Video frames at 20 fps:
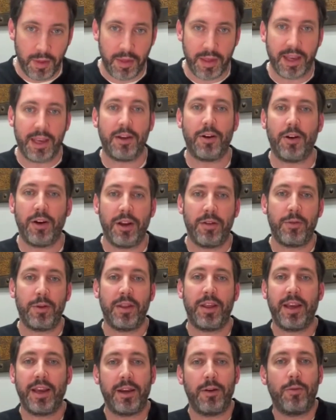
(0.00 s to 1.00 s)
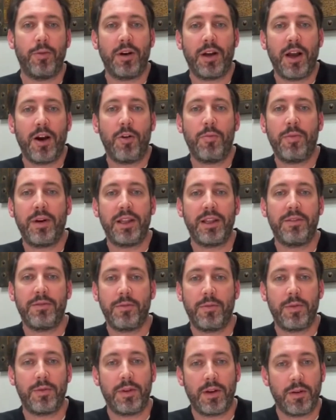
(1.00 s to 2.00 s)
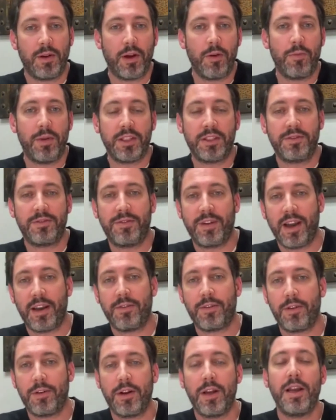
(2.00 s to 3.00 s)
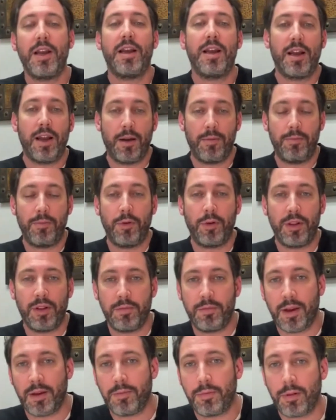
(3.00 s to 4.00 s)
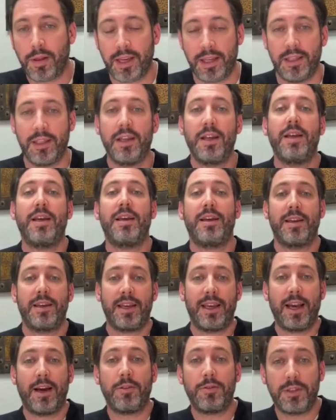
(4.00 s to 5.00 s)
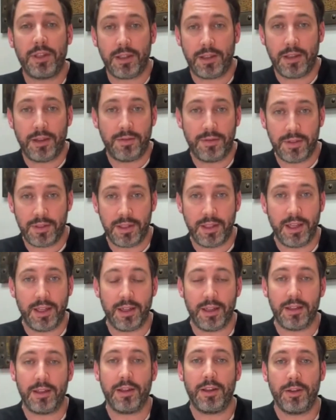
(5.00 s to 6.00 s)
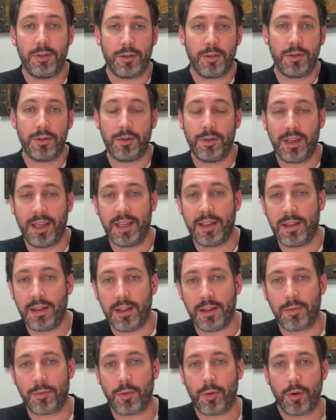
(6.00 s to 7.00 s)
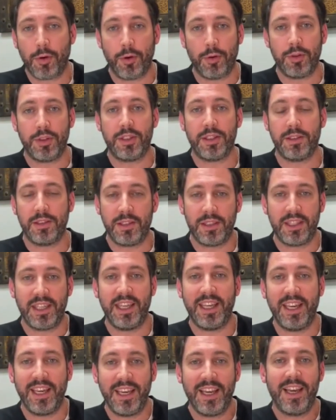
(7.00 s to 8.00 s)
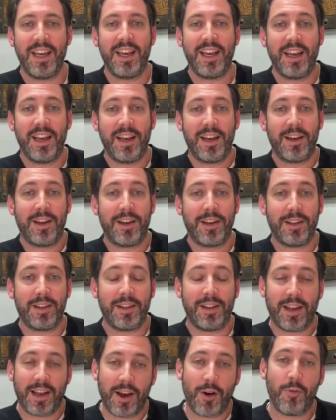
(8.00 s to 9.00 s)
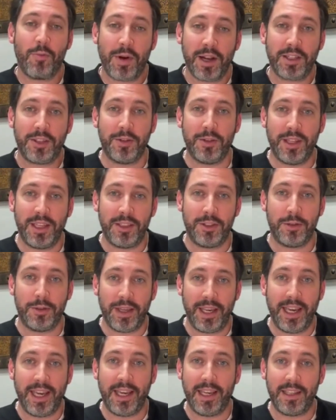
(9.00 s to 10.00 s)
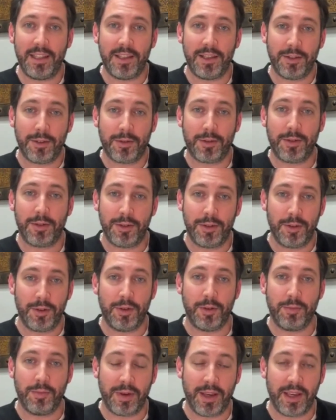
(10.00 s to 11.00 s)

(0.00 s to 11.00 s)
Think every day how much fiber I'm putting in my plate. count it if it's needed in order to get an approach and see how much you need to eat in order to